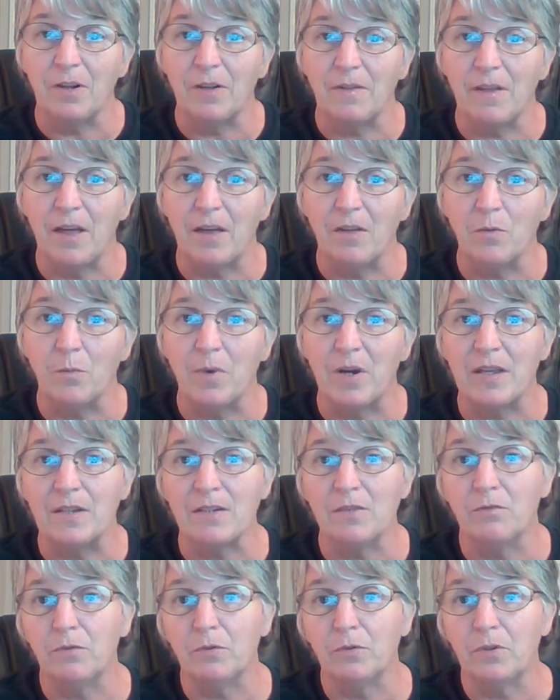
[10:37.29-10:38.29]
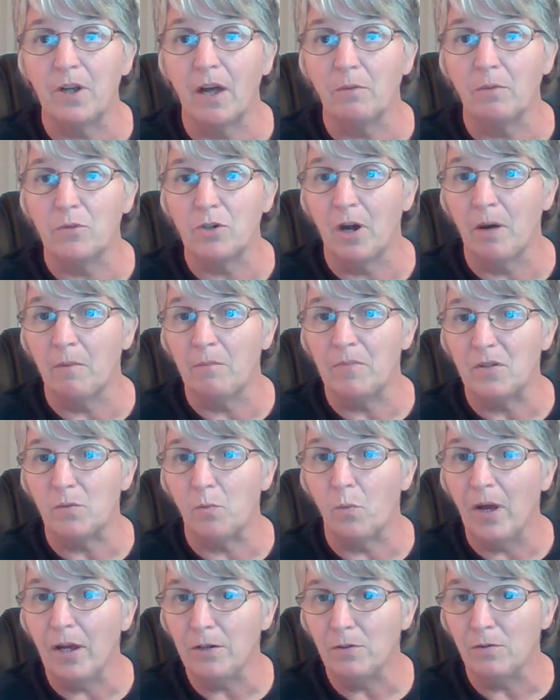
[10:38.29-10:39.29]
And the other one has a full-time job as
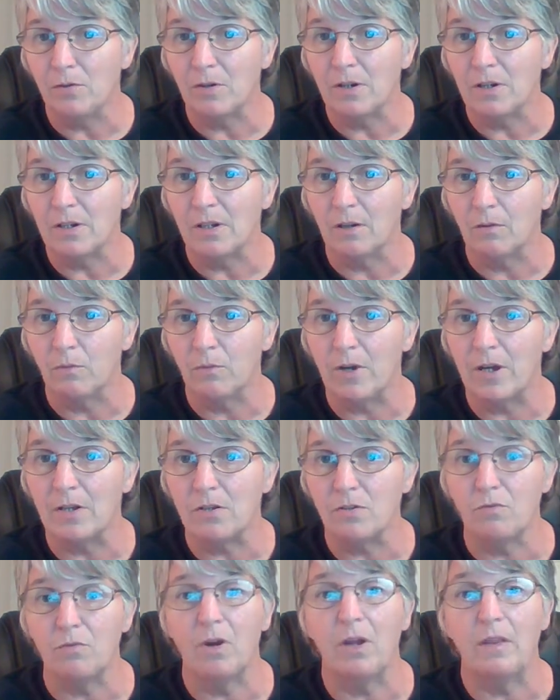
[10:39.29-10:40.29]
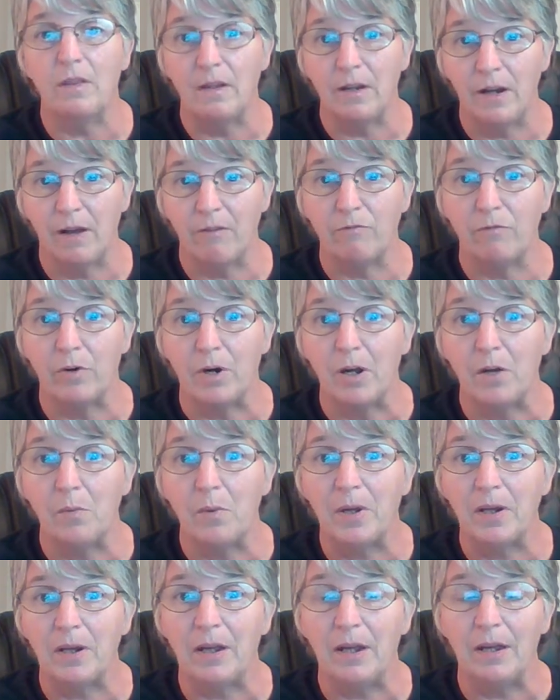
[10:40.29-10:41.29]
a waitress in a restaurant that I
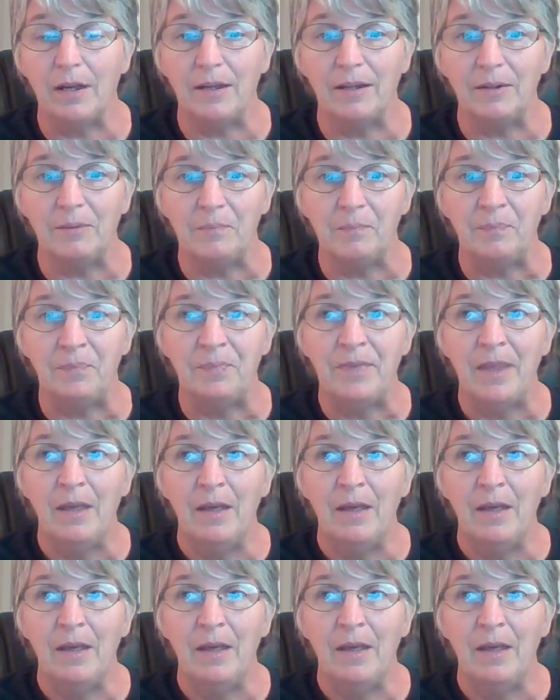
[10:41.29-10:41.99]
frequent. And